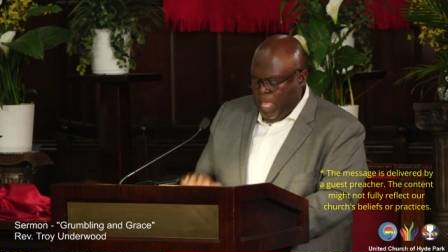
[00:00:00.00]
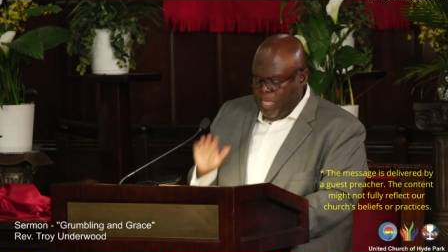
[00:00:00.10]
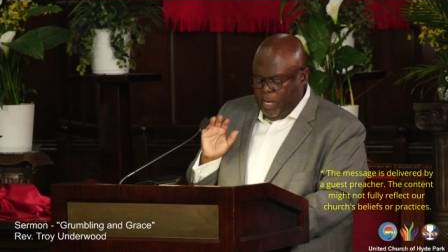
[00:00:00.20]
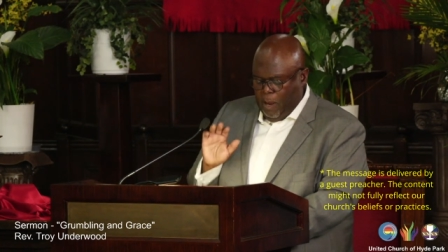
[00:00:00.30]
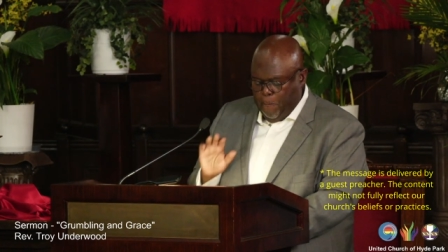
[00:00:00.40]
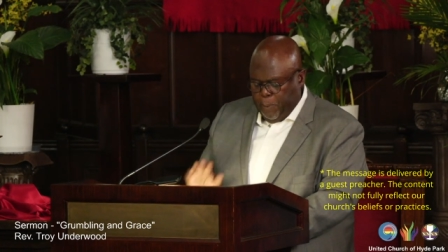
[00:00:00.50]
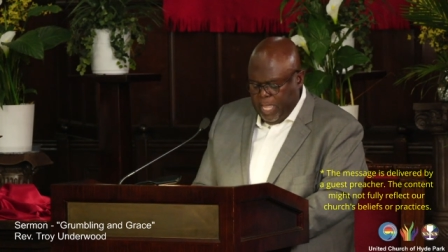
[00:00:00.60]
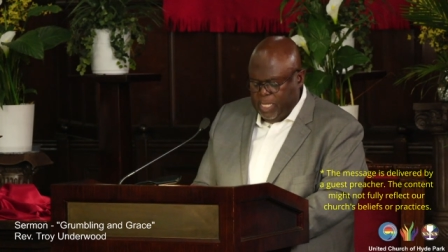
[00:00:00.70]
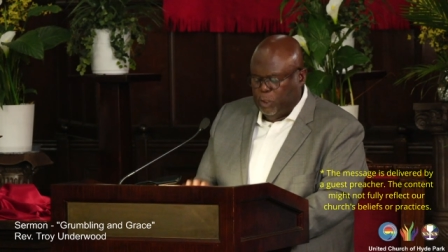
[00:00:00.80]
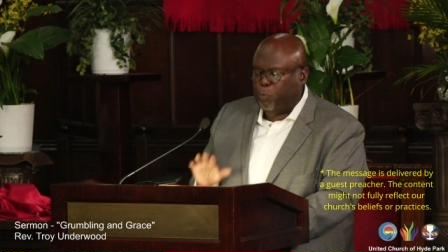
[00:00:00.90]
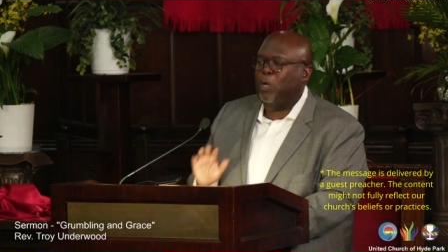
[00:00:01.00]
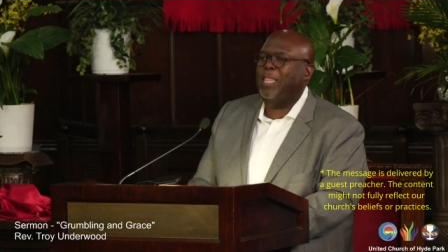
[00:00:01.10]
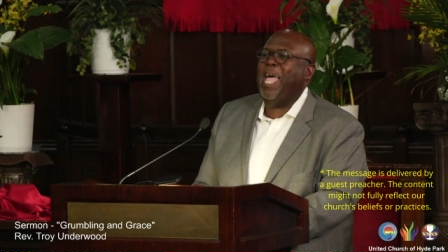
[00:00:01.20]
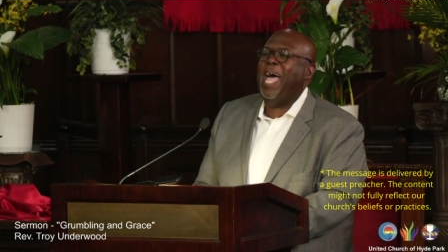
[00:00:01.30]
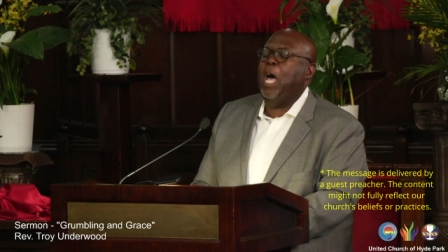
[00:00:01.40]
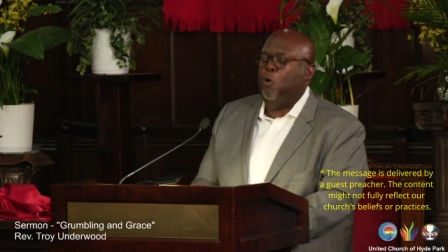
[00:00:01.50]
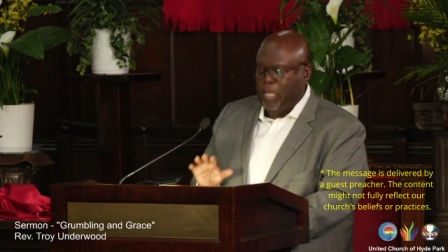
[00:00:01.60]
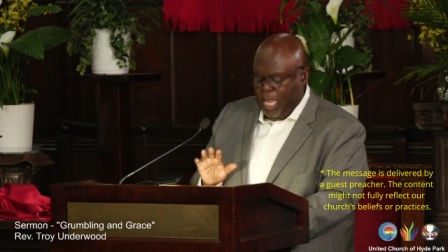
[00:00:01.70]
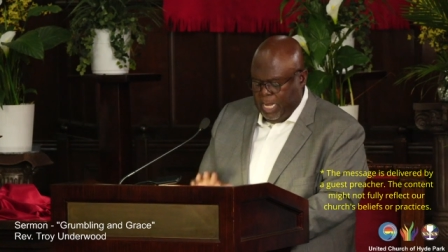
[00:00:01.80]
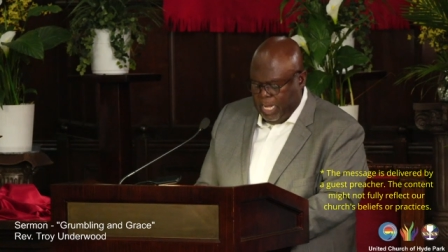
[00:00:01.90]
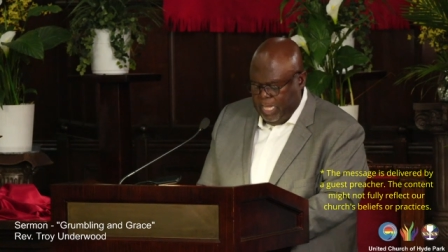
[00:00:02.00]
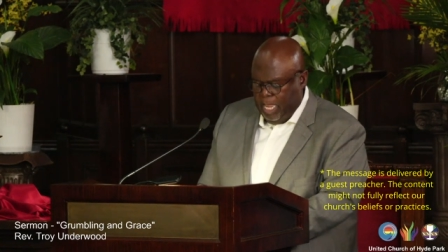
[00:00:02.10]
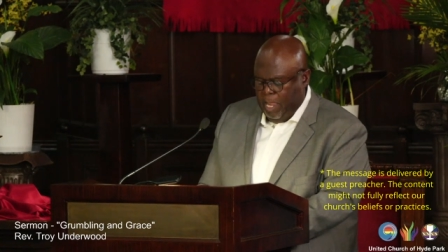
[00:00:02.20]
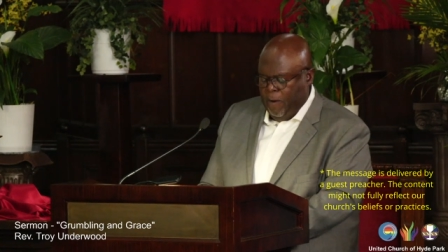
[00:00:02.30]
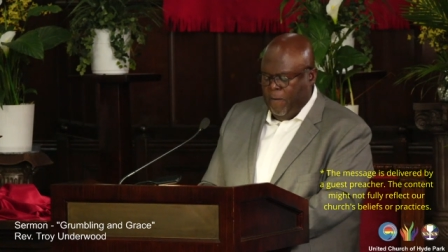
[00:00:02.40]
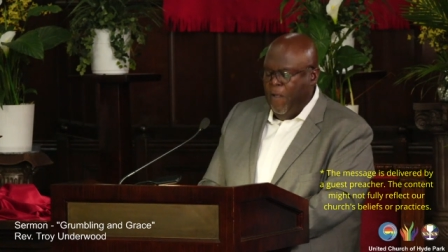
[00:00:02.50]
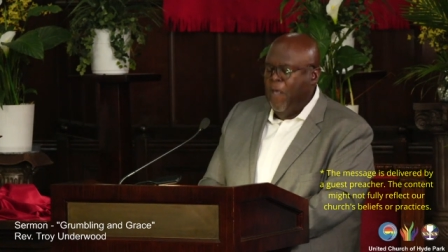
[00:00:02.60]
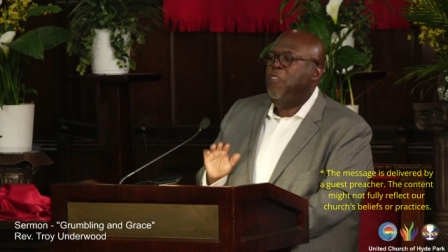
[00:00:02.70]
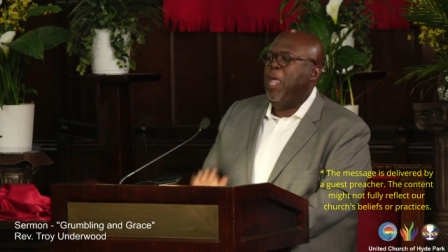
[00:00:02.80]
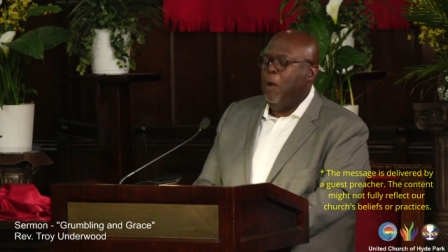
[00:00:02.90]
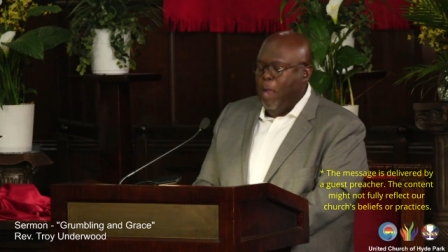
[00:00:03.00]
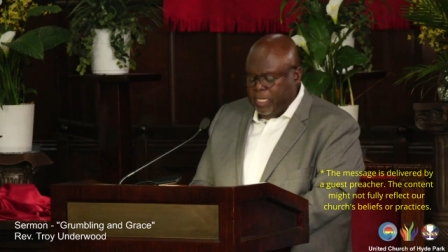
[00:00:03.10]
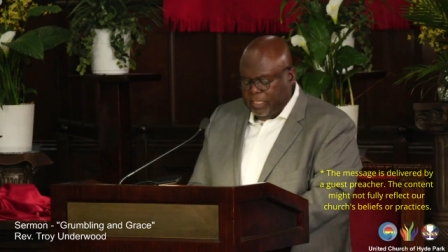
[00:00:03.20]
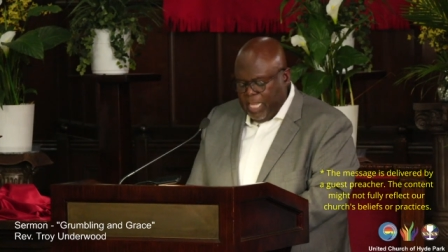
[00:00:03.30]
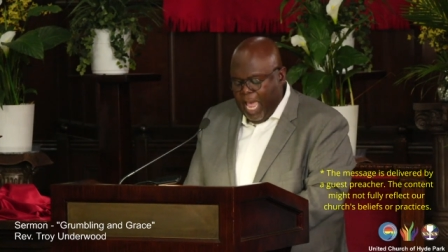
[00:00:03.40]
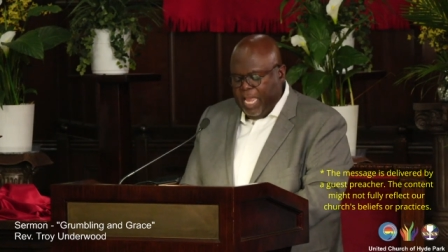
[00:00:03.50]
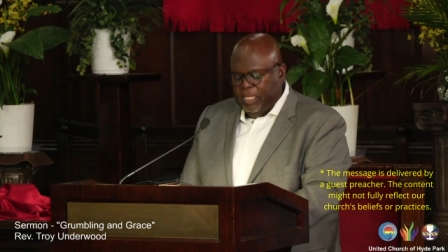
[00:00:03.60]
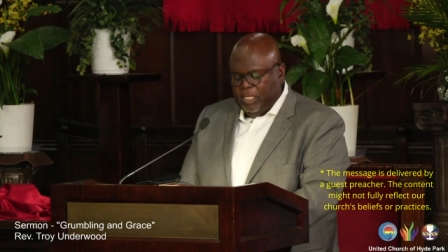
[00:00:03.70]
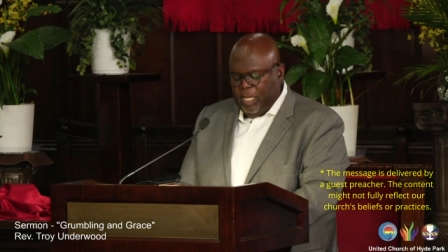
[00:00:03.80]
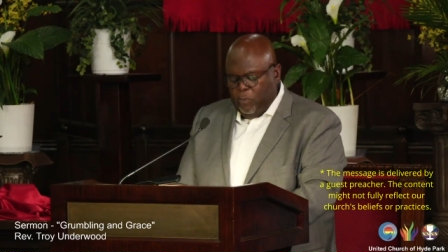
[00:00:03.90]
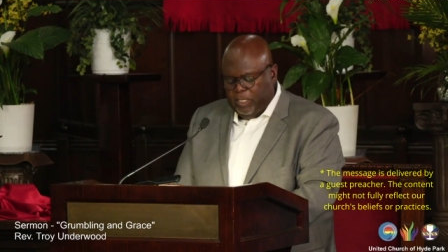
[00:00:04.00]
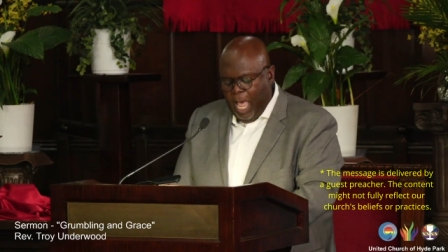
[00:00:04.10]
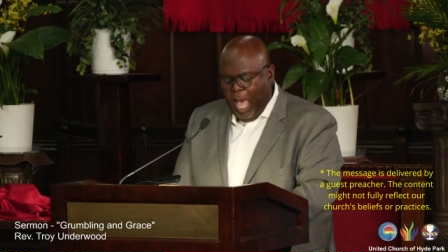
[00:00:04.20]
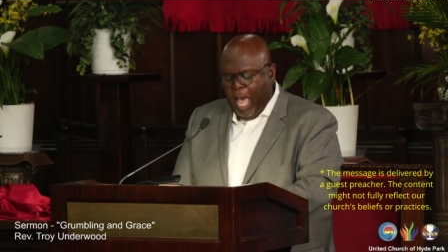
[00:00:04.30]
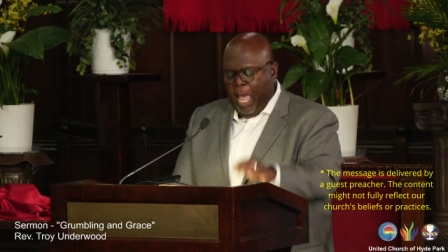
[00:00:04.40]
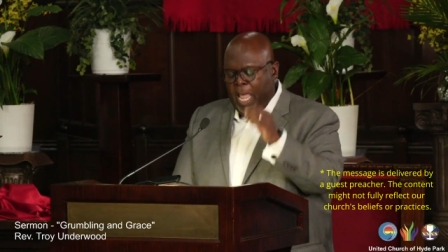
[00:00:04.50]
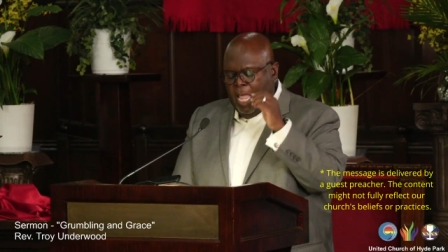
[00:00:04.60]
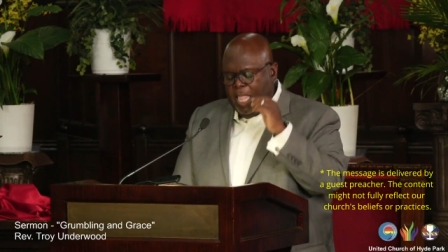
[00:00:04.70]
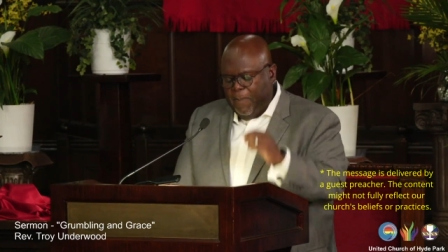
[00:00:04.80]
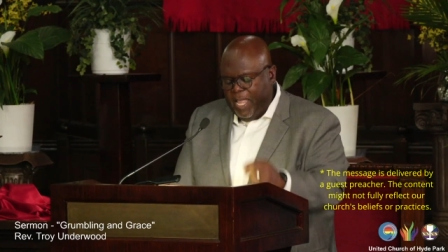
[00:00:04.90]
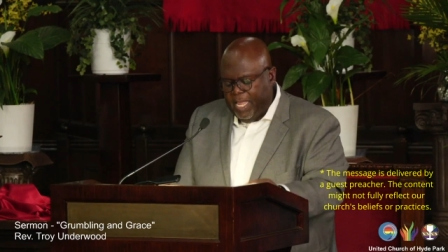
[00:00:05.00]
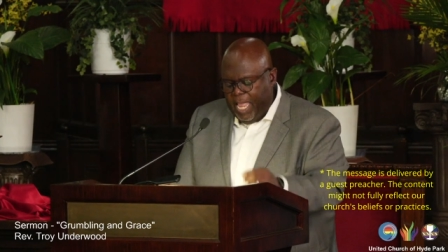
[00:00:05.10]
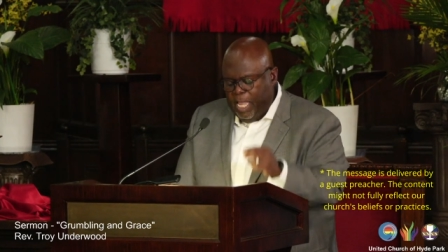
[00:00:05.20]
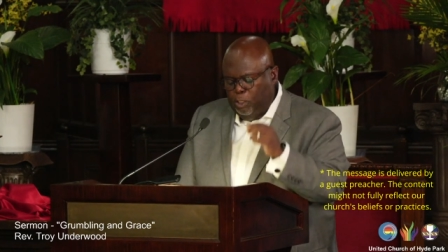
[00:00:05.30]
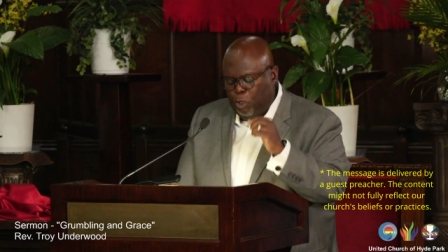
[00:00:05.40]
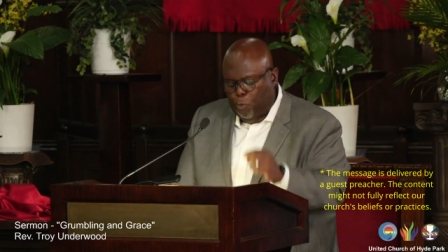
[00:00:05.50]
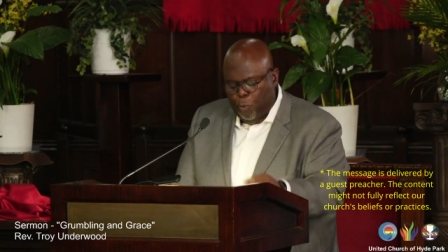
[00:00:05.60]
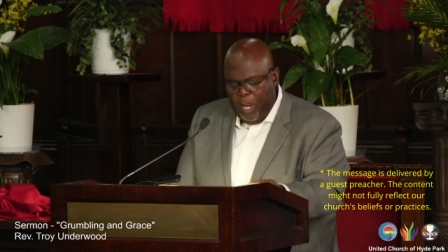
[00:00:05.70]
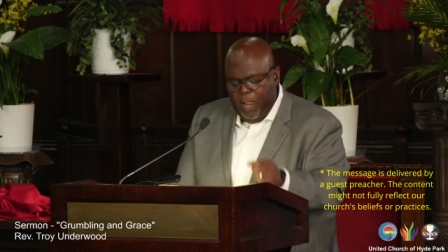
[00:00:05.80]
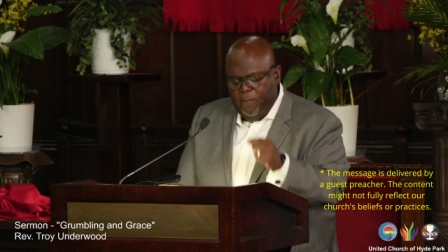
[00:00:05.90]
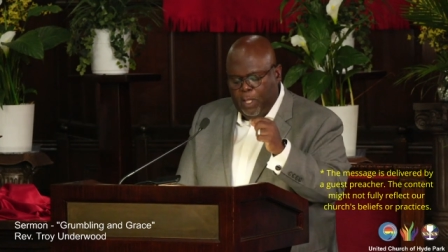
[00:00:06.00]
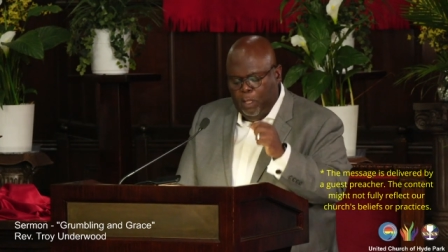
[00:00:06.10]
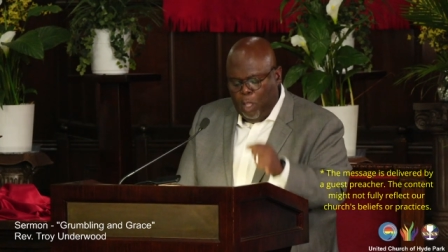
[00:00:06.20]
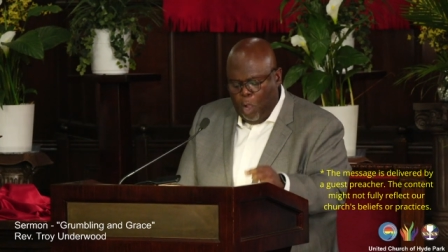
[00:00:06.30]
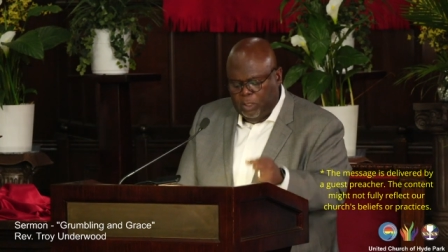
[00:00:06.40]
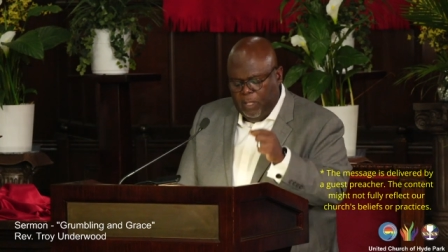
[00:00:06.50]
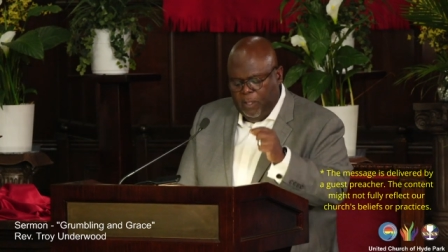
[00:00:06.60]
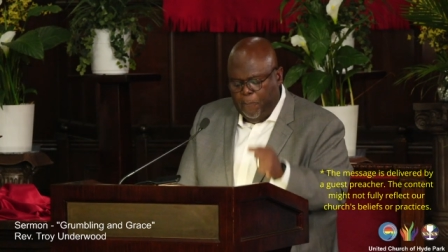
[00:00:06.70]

Their complaints were loud and clear. Their anxiety was high. They began to grieve the loss of the